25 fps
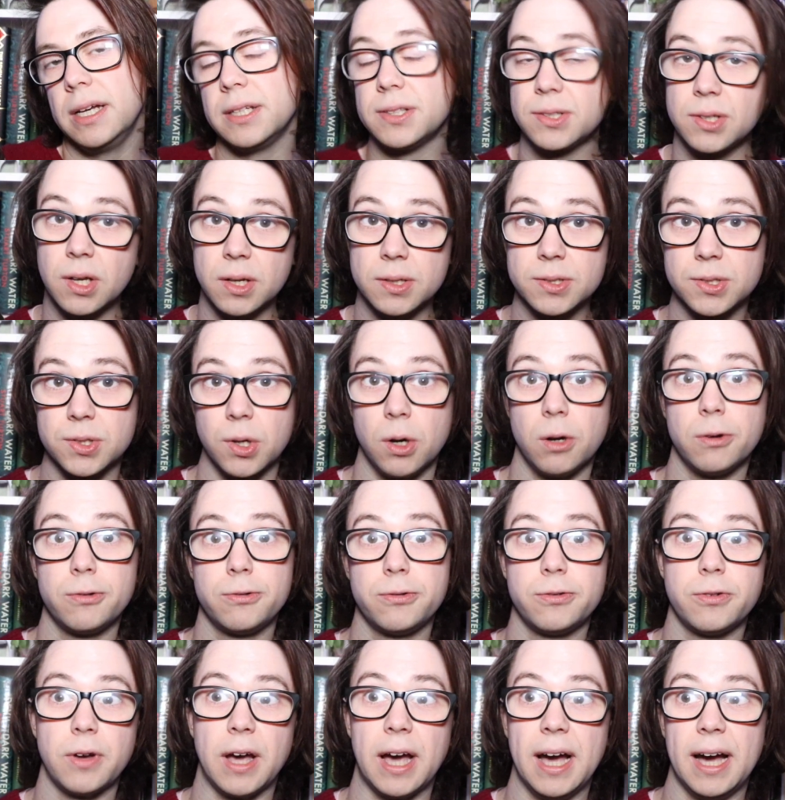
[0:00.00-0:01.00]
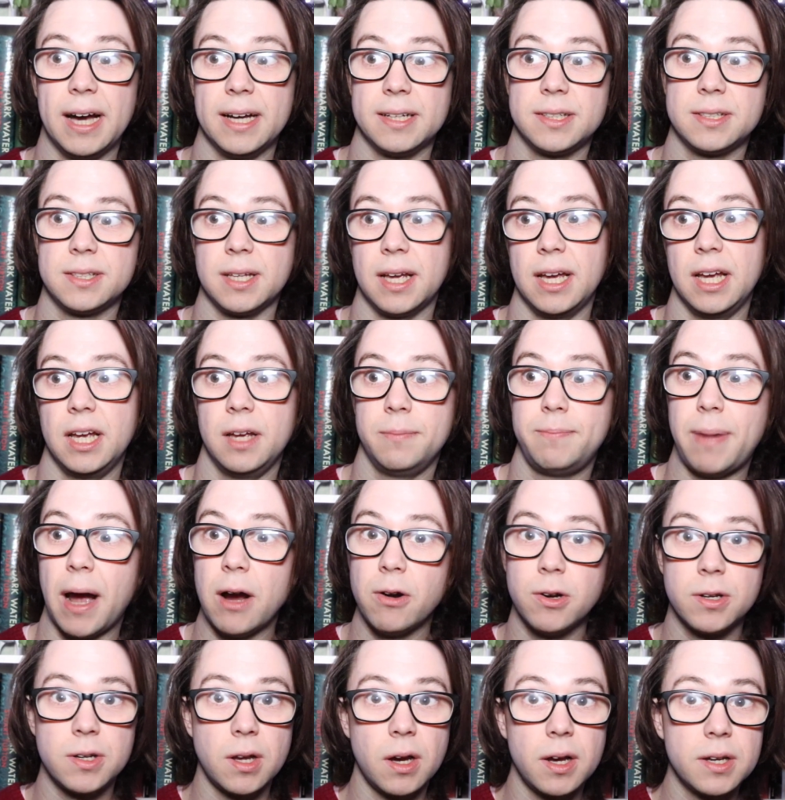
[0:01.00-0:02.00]
It starts off at a
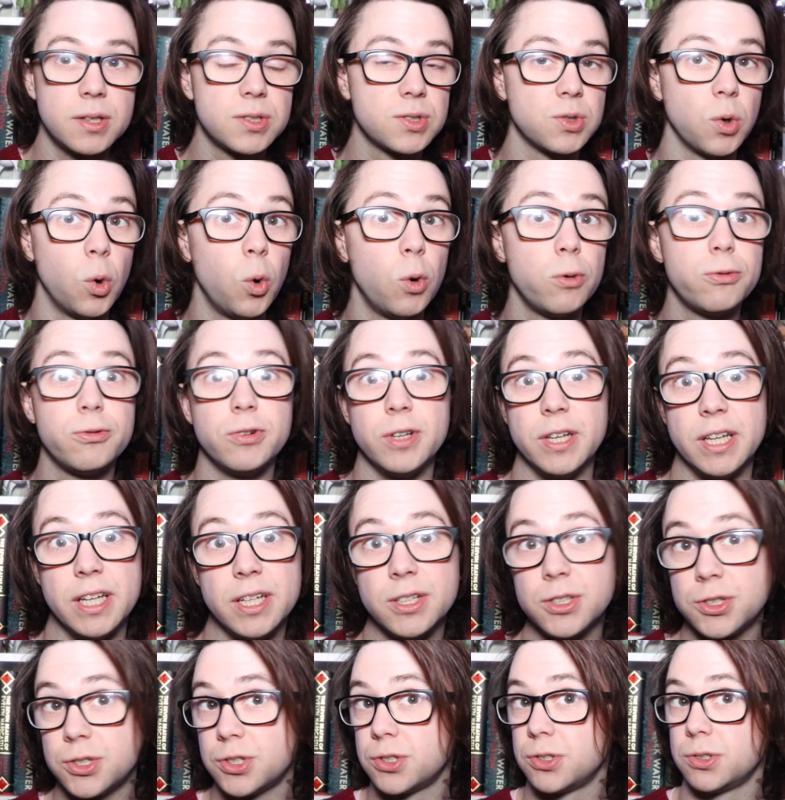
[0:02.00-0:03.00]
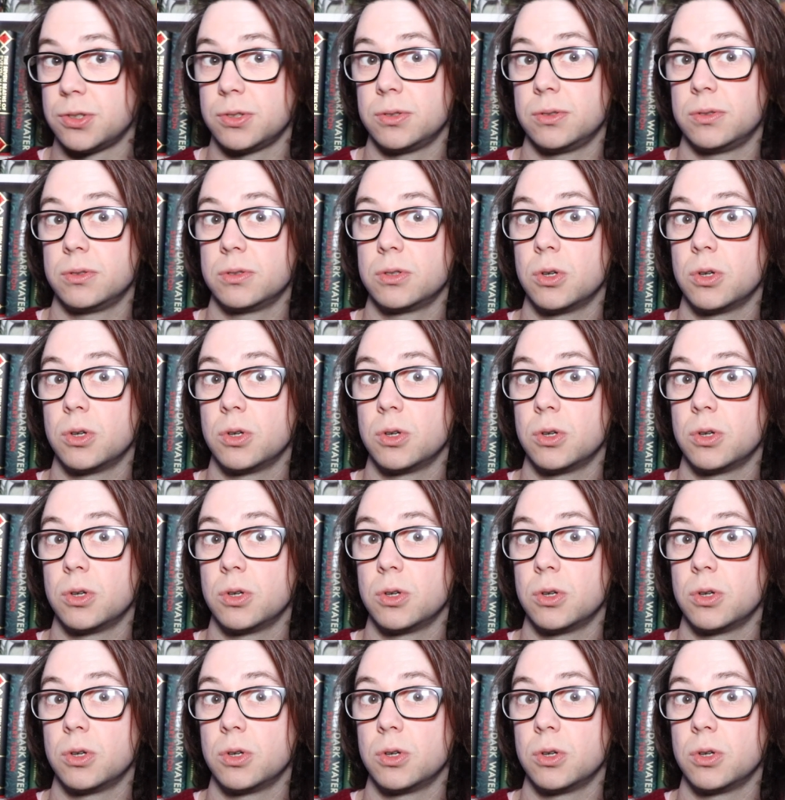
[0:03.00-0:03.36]
paradise orphanage